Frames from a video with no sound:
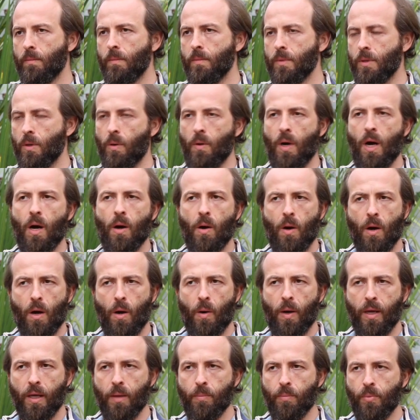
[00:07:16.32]
So
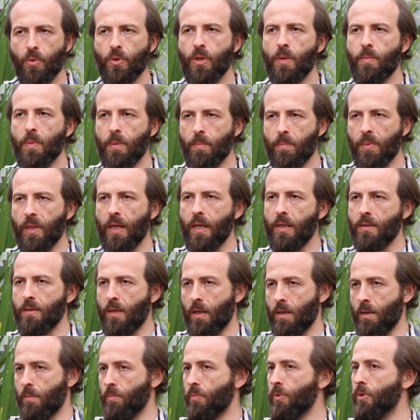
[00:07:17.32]
how I can put them in place?
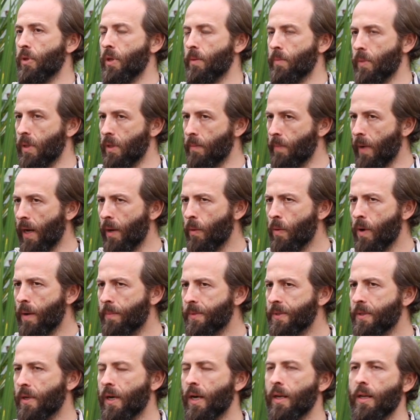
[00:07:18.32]
I can put them in my
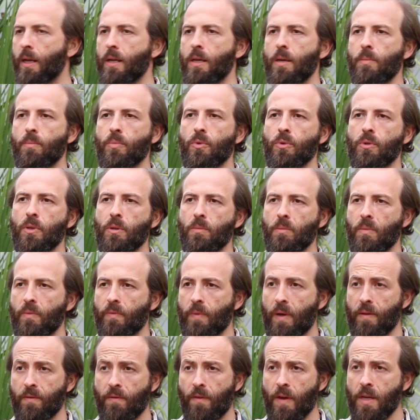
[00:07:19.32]
website, I can put them on
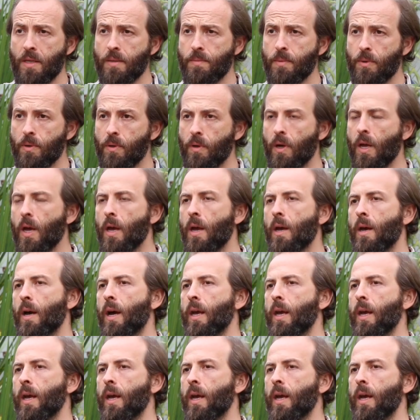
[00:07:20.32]
my Facebook,